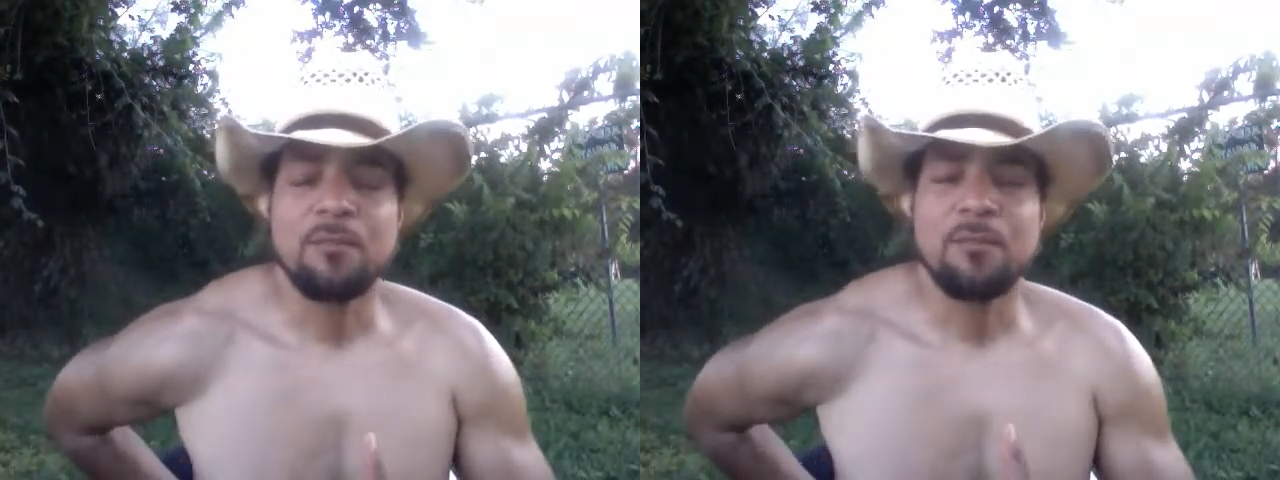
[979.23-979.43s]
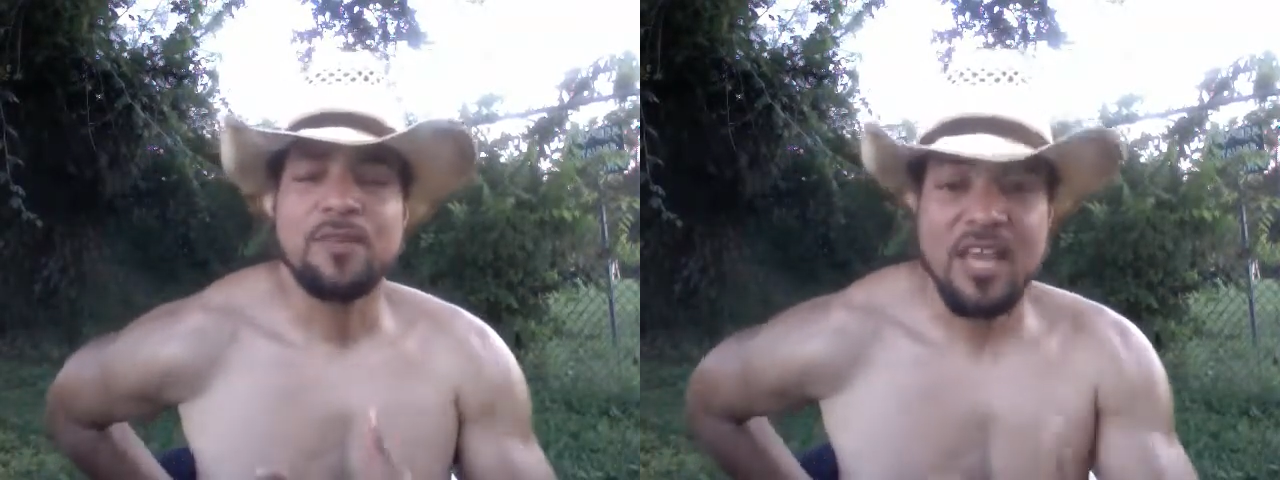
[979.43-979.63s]

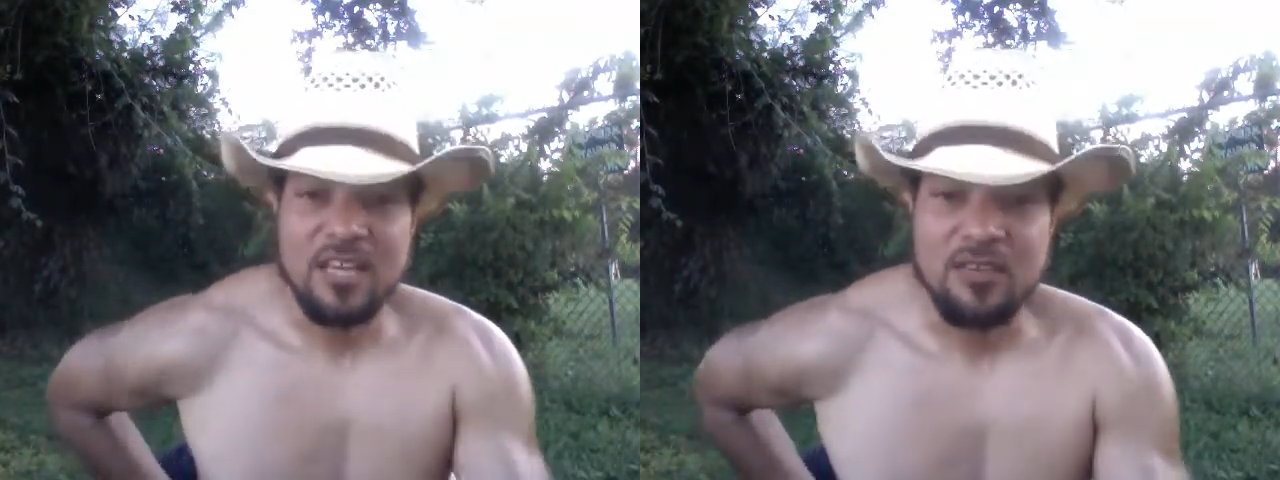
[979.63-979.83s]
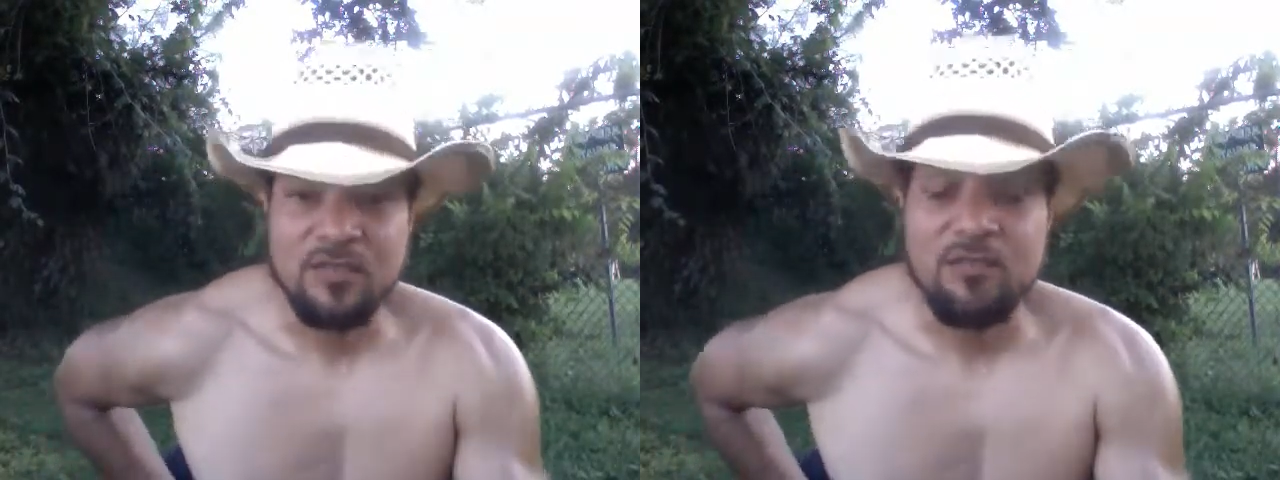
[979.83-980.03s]

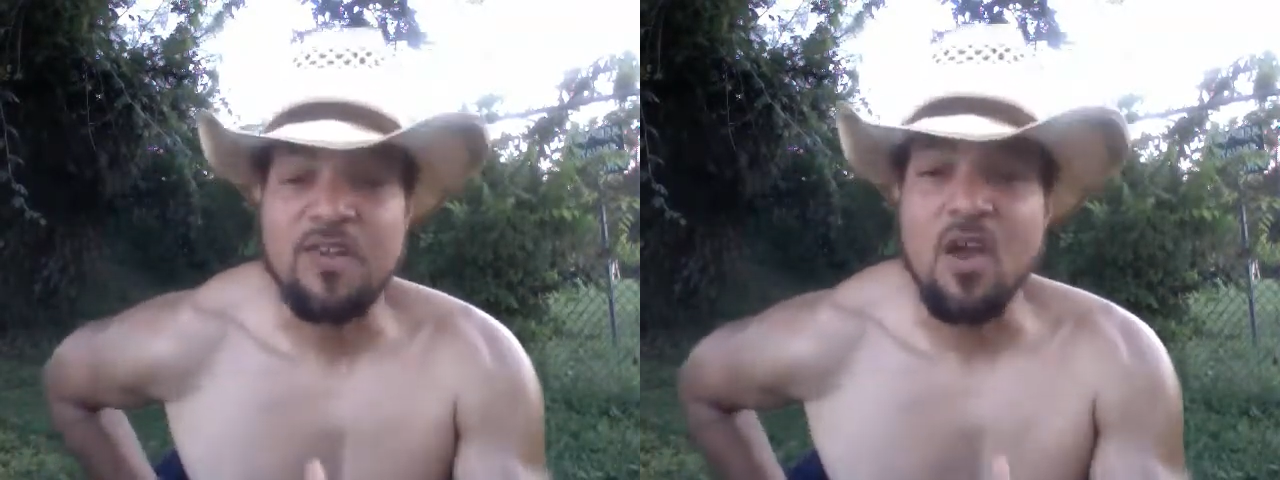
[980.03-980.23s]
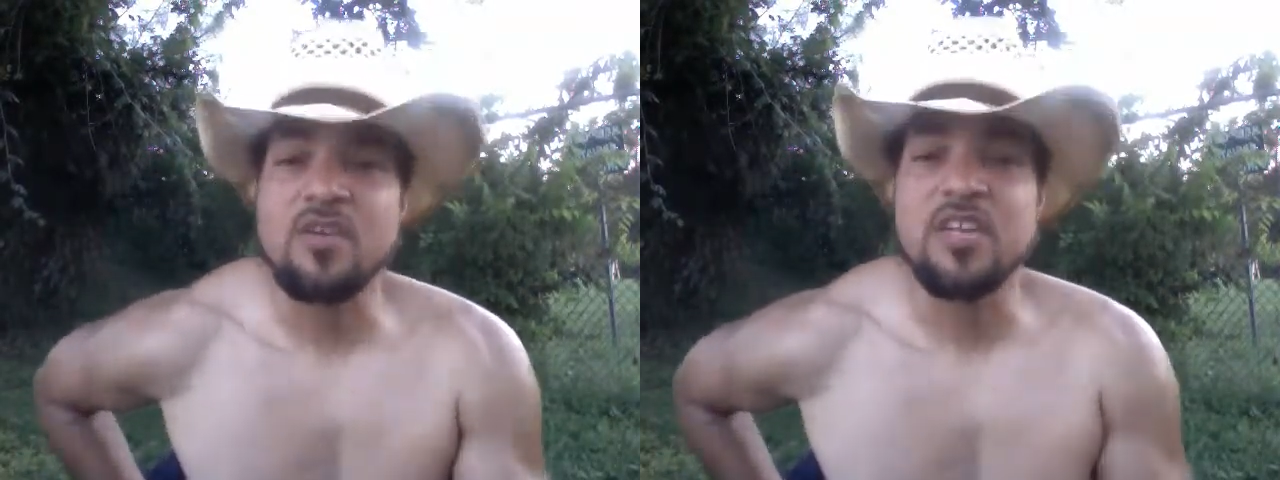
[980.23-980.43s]
Negative,
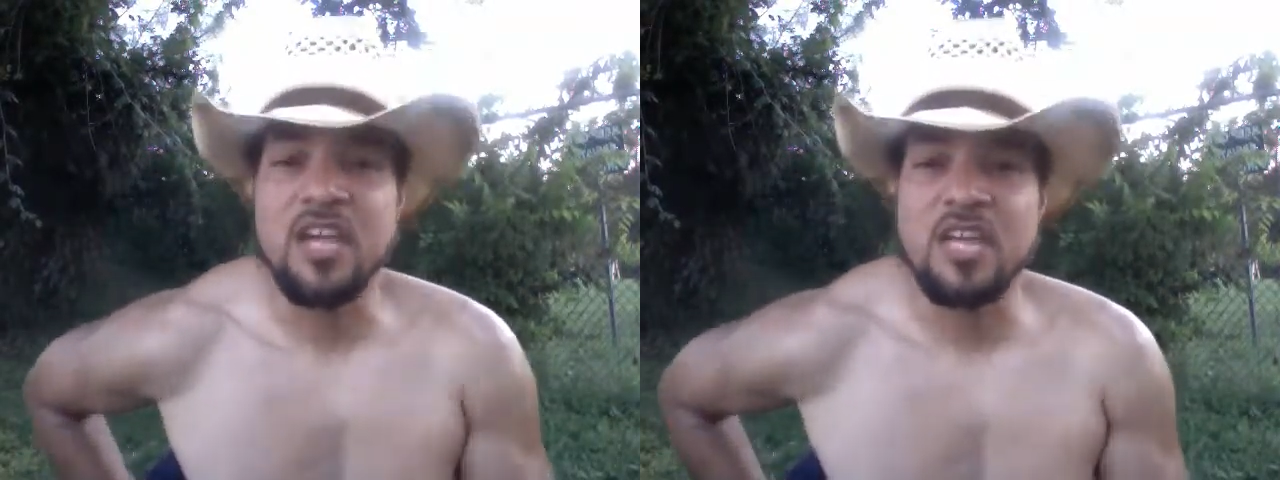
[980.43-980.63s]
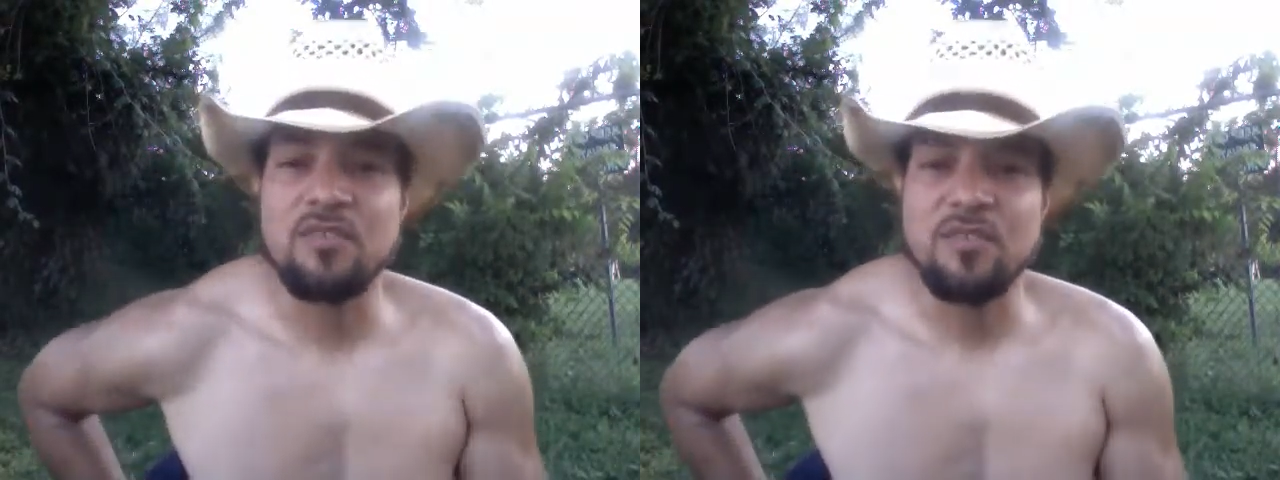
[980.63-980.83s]
very
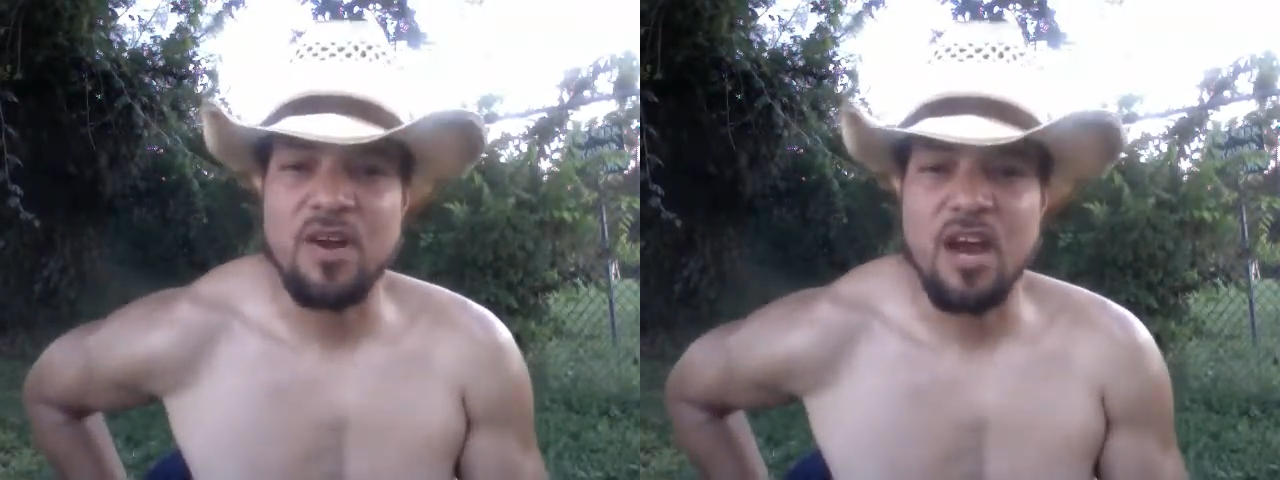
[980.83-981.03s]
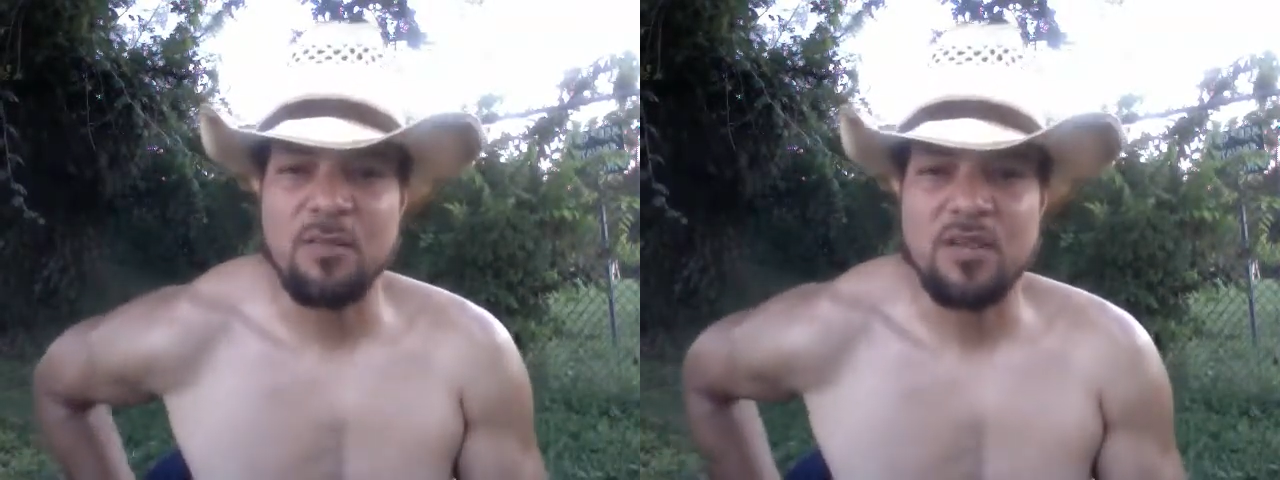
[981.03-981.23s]
negative
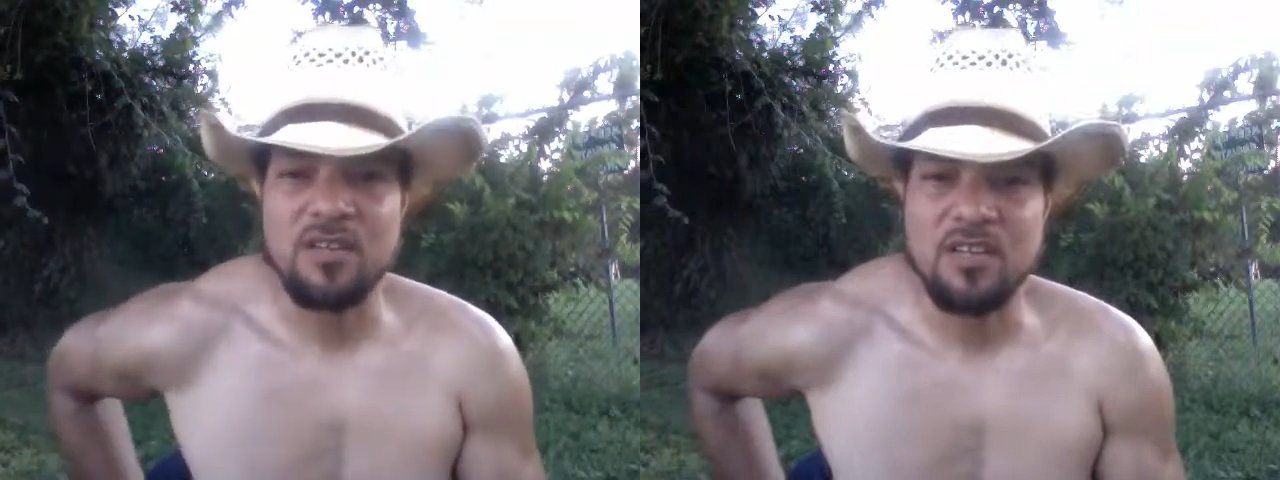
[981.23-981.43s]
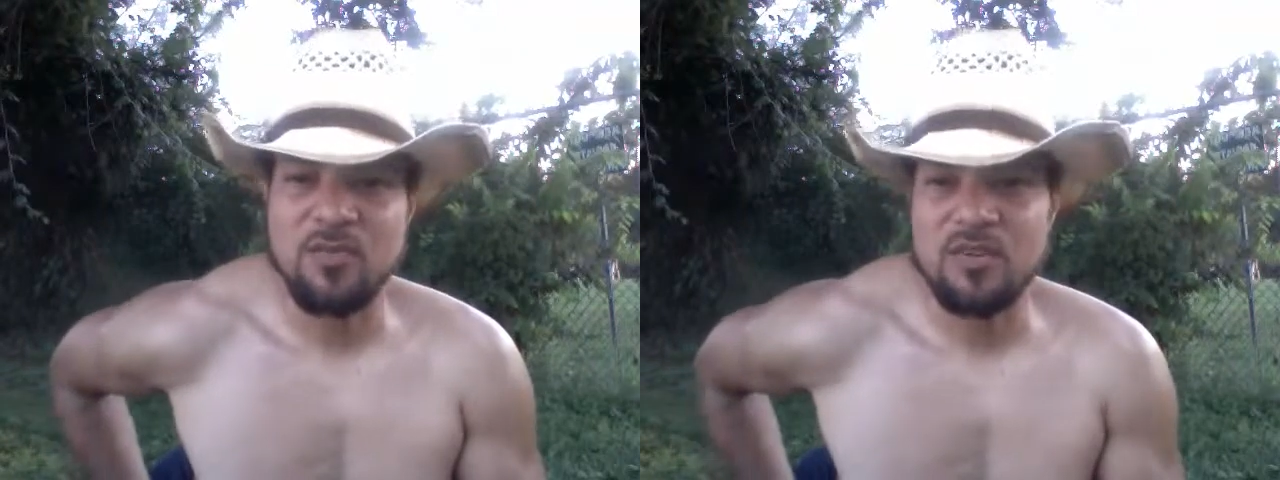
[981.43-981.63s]
environment.
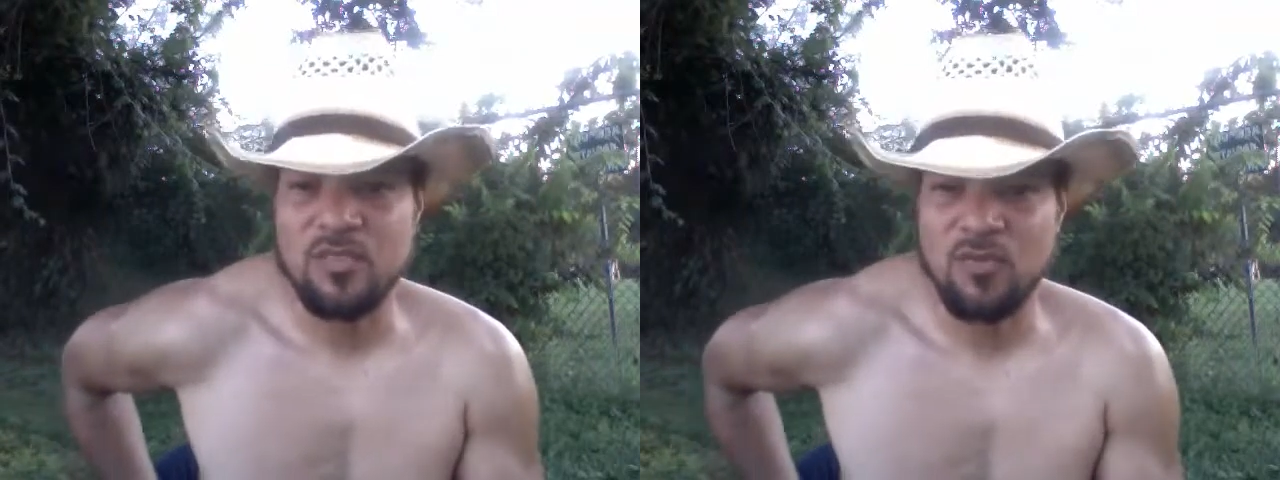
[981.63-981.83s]
He works at